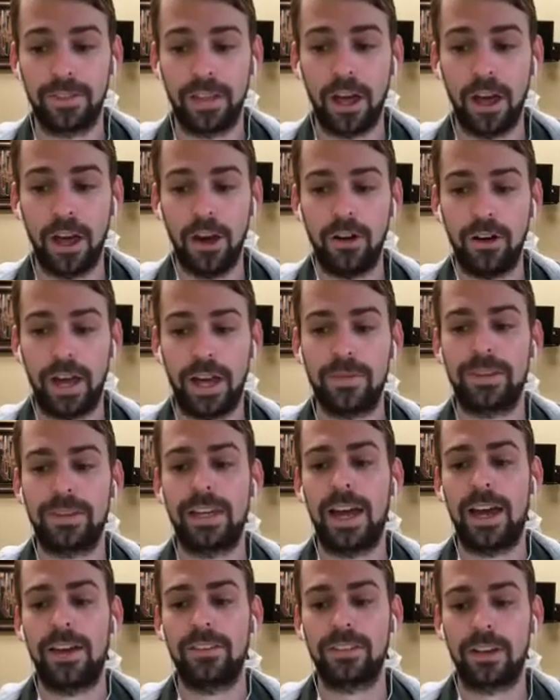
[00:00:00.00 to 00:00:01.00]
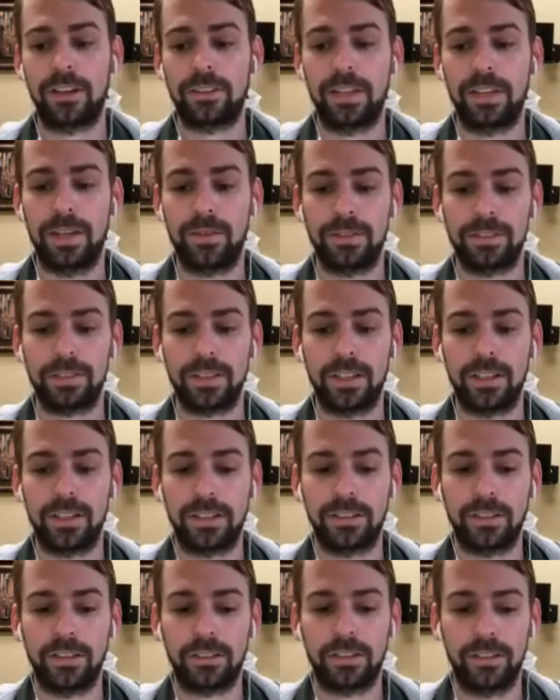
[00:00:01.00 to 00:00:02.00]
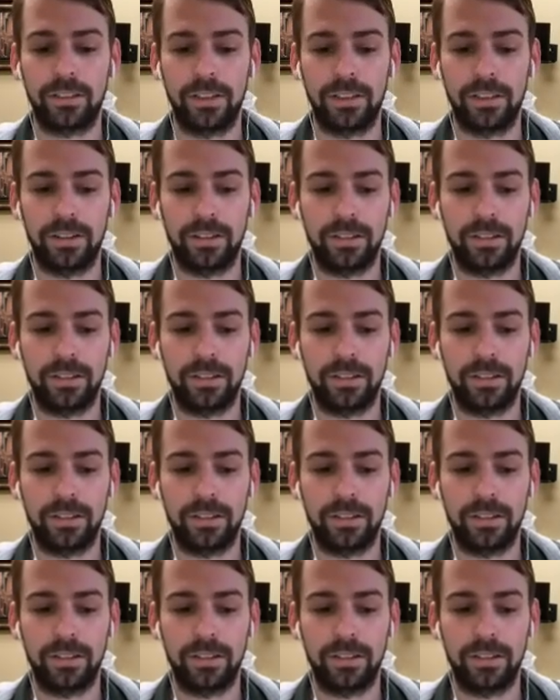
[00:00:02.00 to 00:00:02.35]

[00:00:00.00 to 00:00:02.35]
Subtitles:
Sorry. I talked to Amazon. I talked to the